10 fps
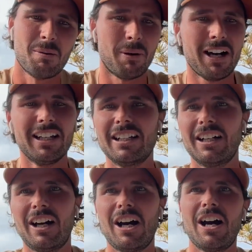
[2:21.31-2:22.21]
But
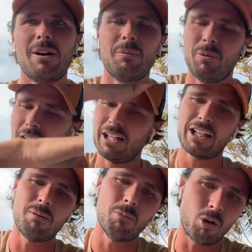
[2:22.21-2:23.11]
um, when I
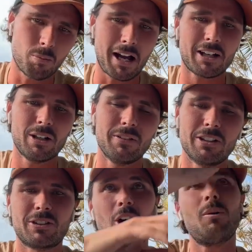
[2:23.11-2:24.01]
come more back over
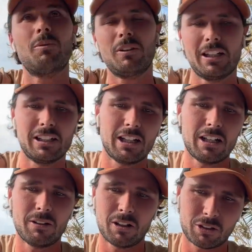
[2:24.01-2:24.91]
the top and
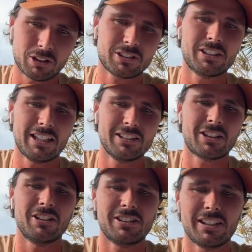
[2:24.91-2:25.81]
uh, across the
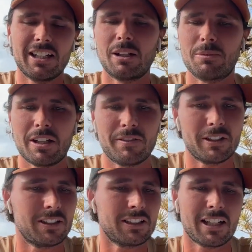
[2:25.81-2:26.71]
east coast again, I'm definitely